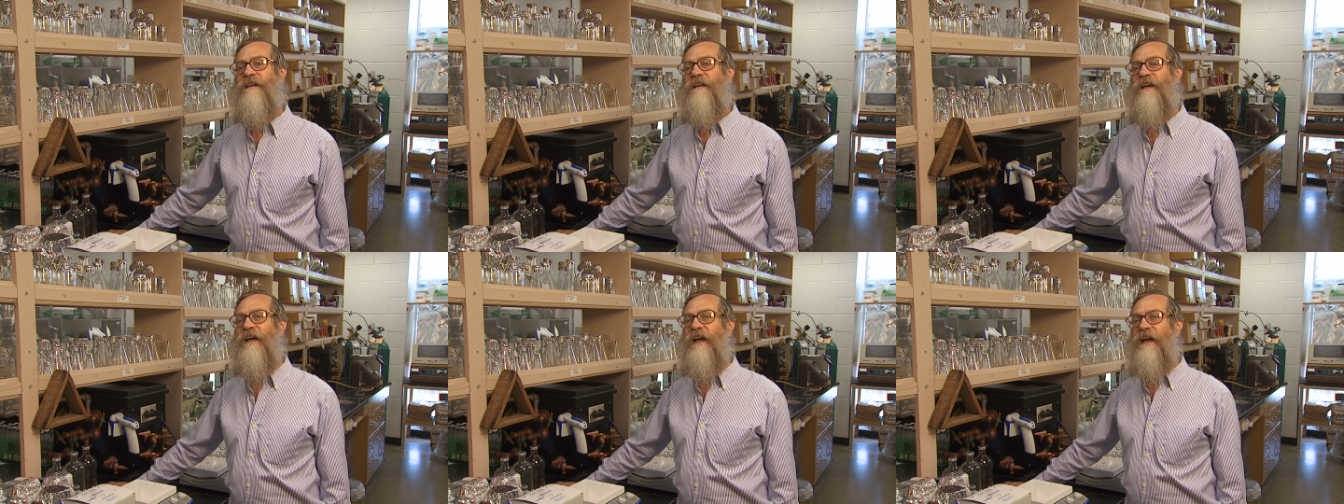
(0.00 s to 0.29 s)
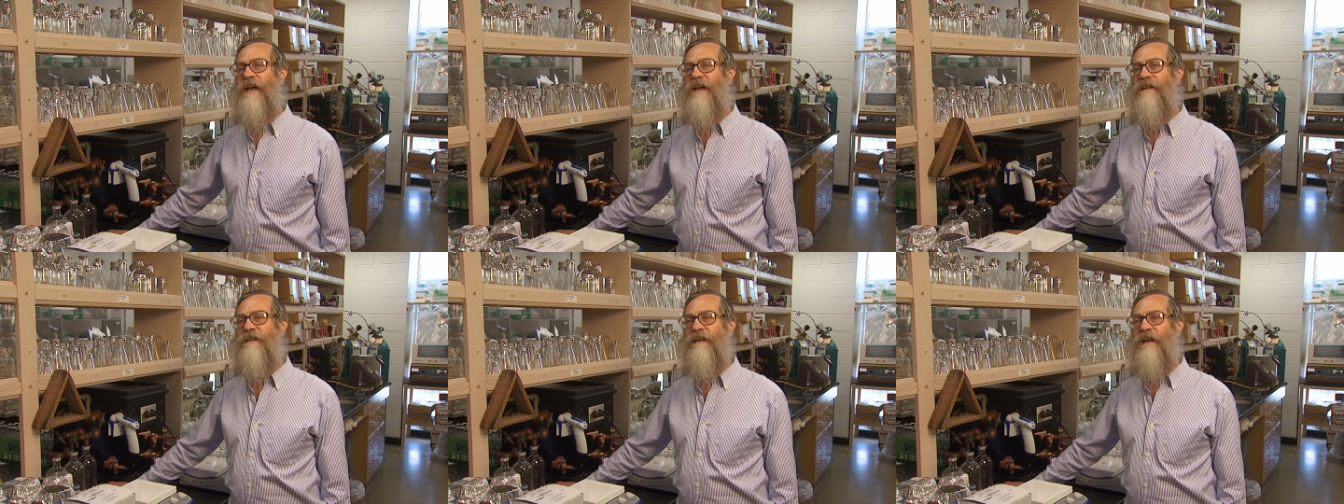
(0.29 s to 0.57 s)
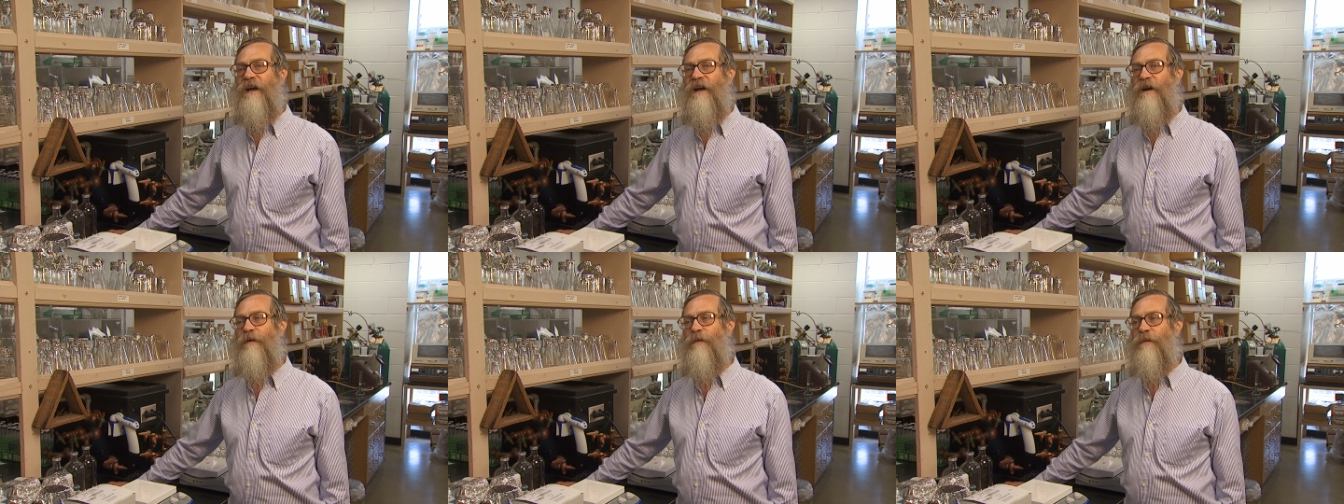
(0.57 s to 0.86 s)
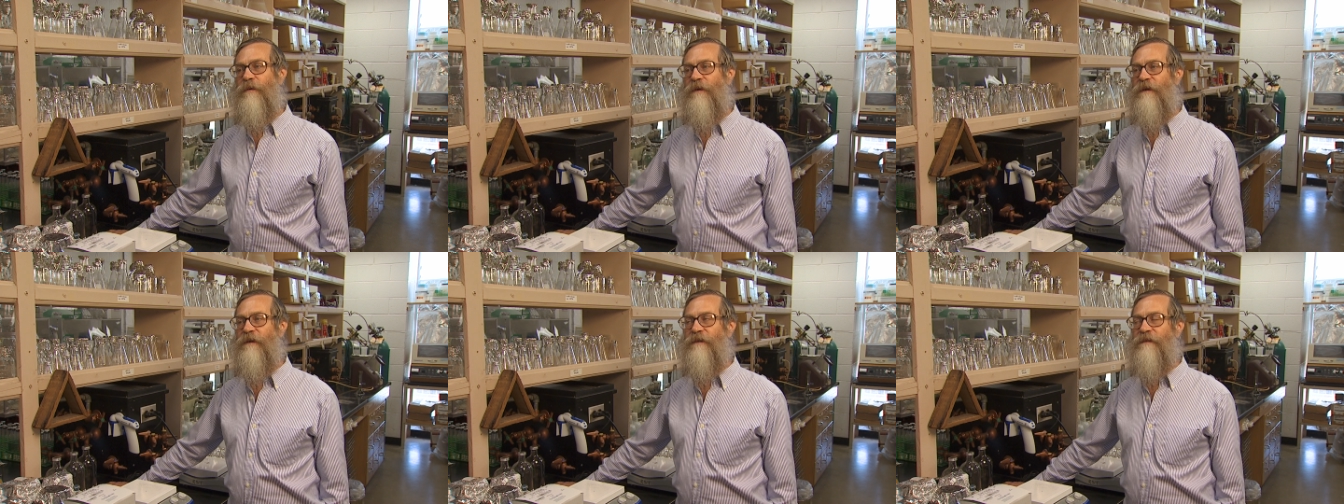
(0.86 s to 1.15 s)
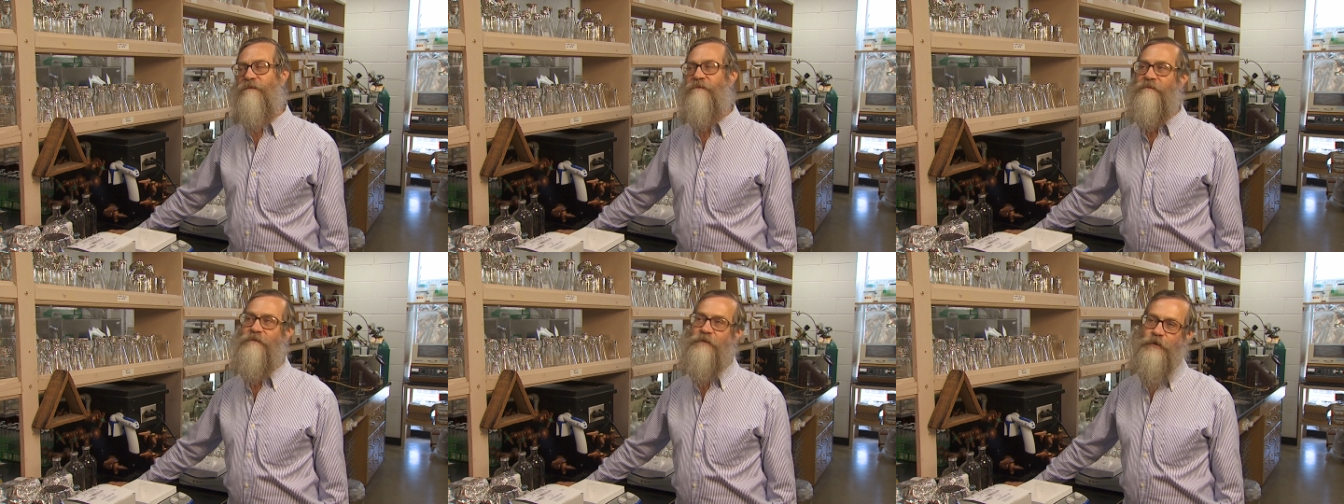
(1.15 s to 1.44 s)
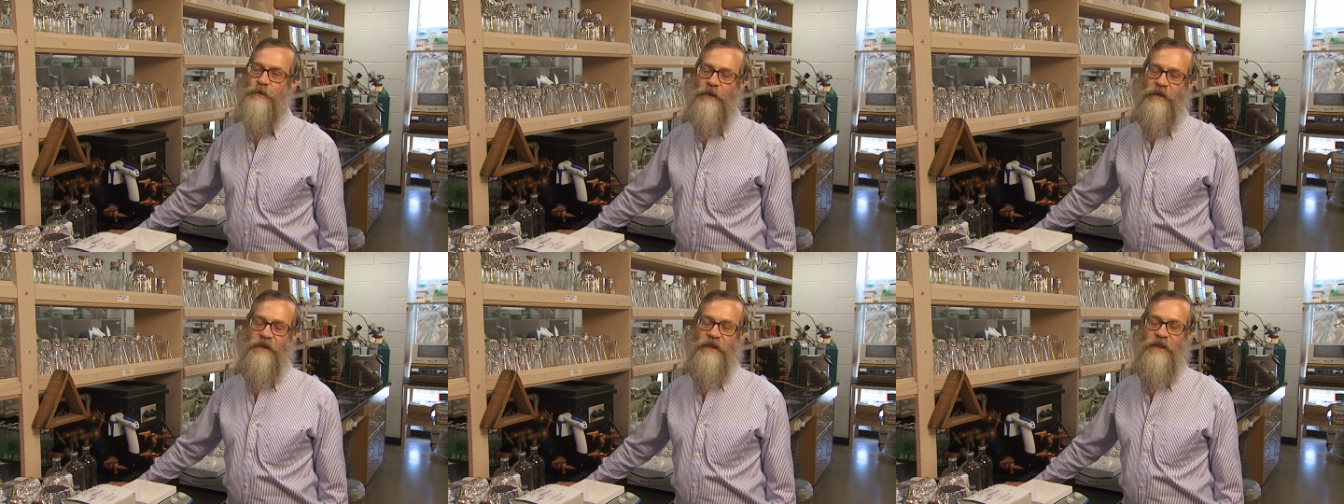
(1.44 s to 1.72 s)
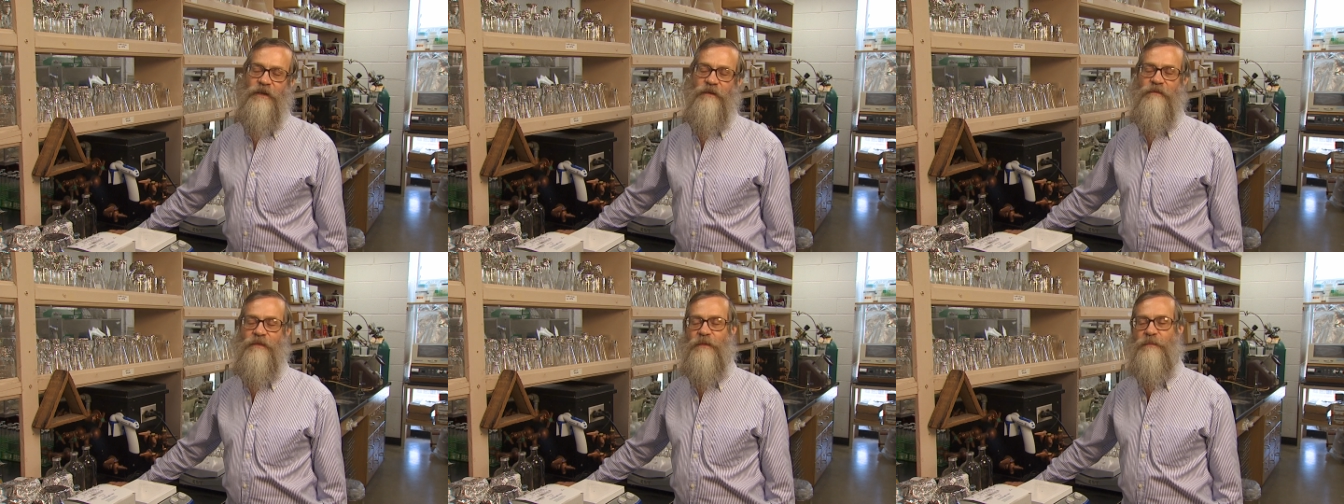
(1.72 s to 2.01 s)
and now we're
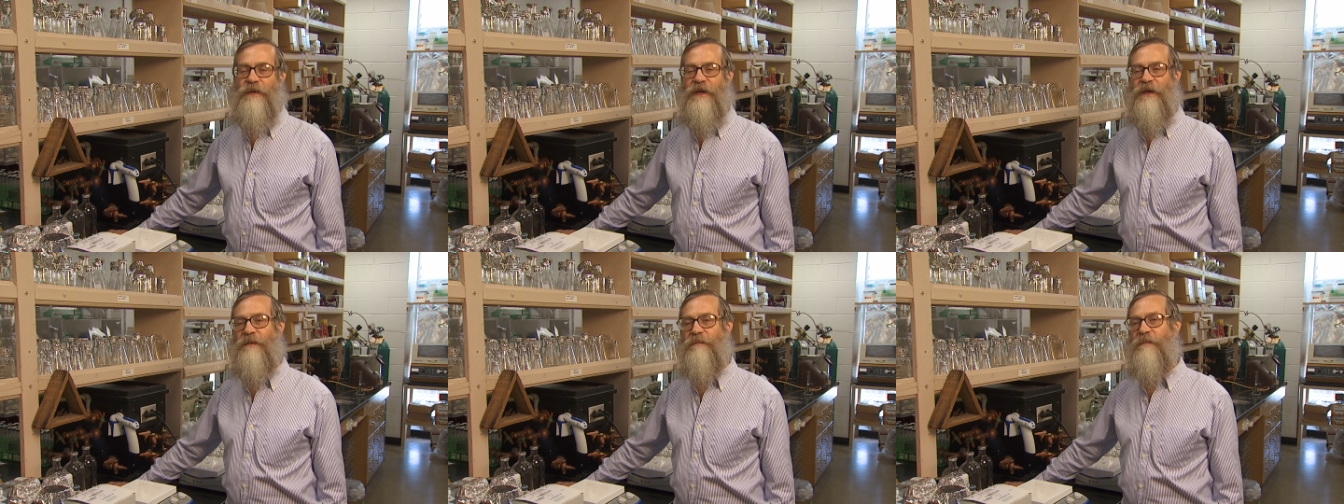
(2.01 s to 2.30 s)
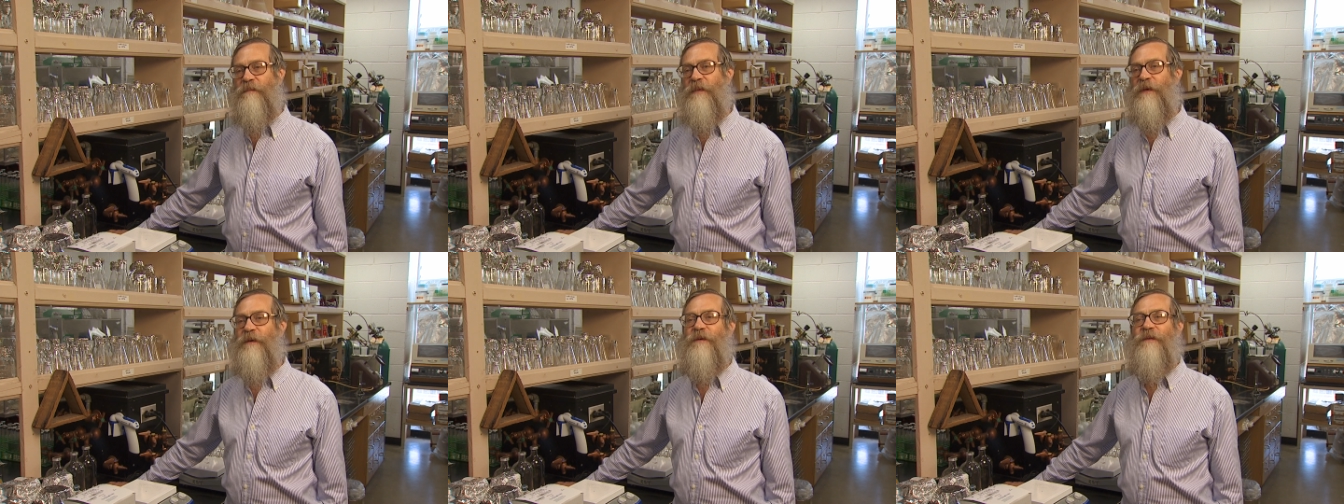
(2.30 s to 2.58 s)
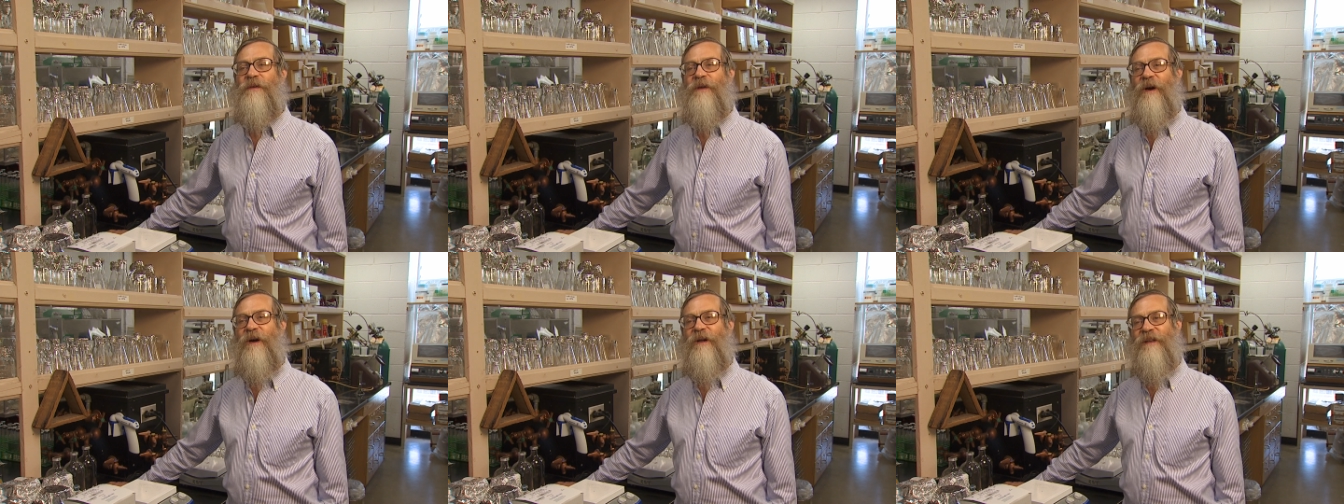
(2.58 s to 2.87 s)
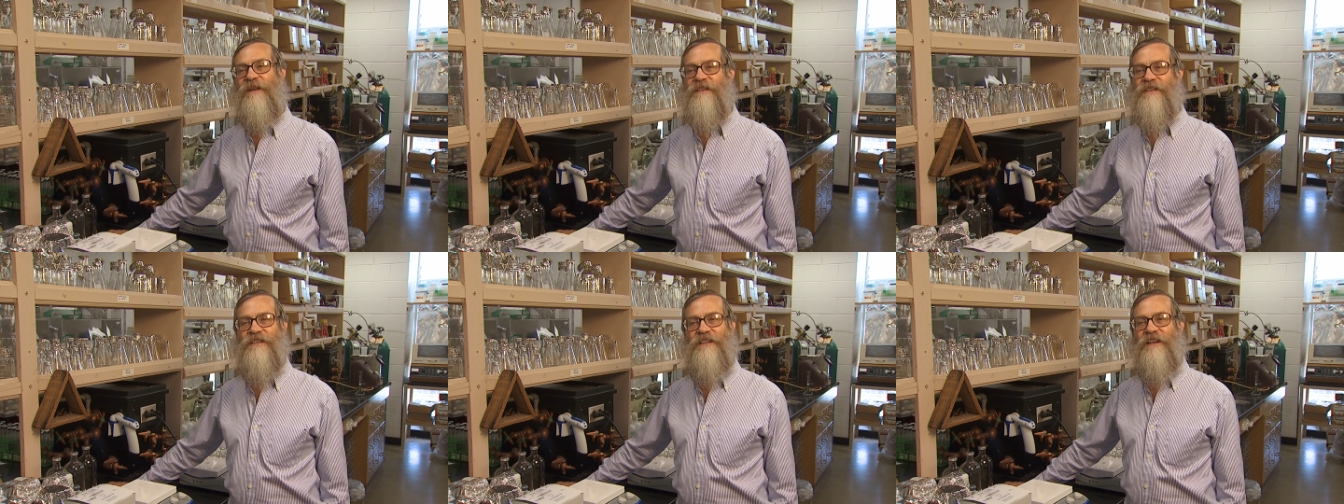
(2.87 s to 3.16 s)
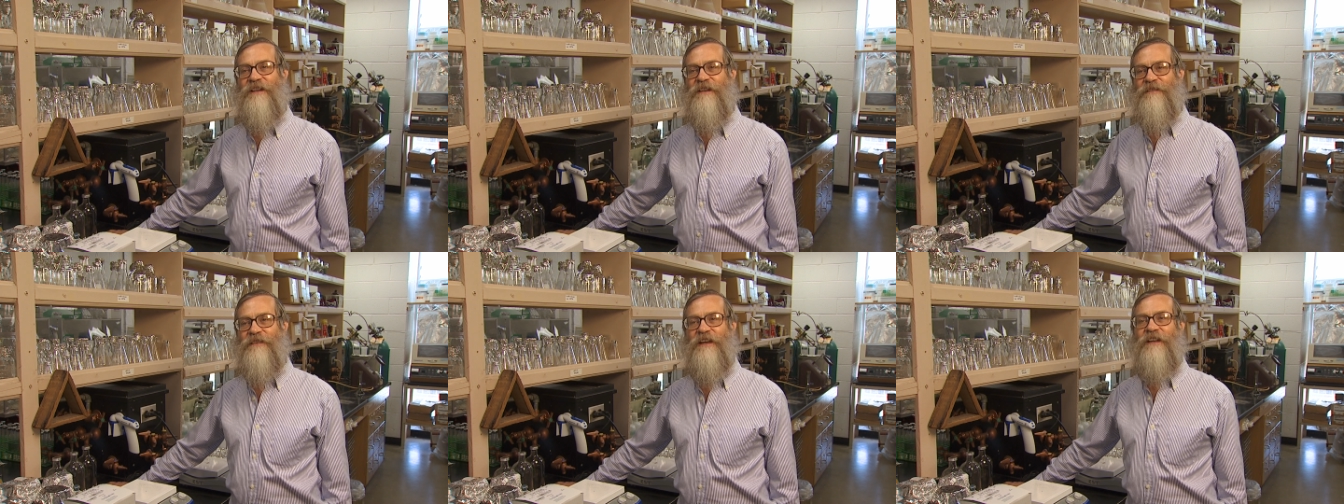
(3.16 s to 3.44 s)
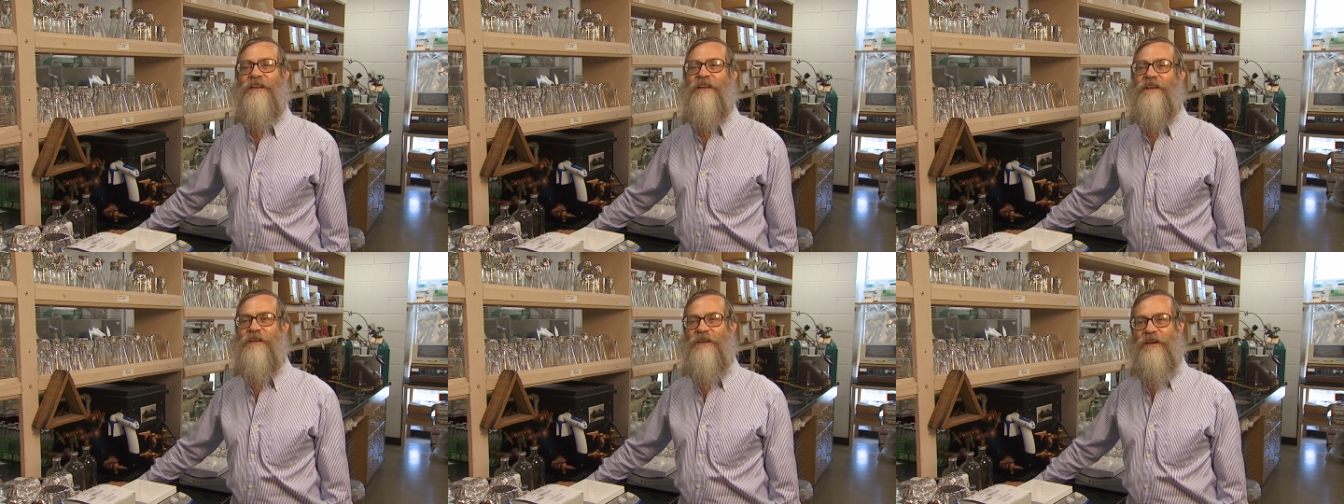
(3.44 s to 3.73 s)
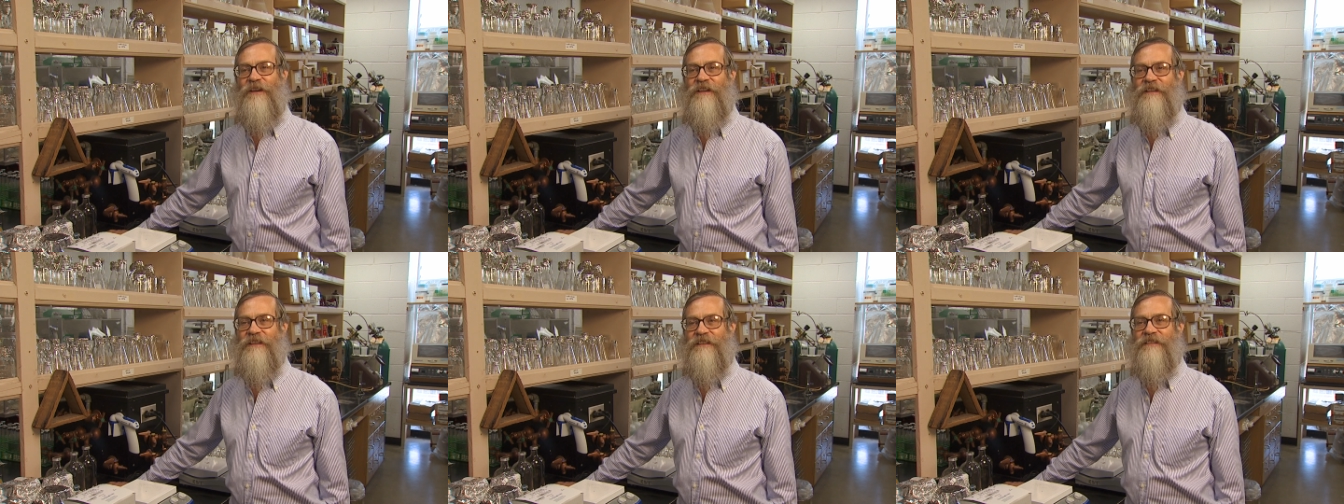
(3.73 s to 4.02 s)
tricking them to make butanol instead of
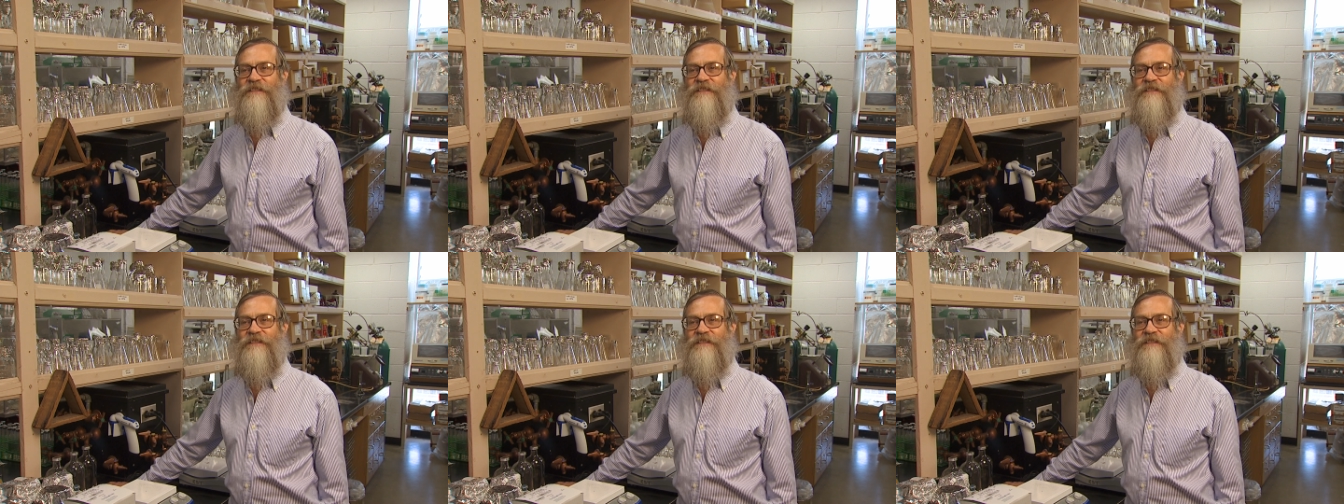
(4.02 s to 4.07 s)
ethanol.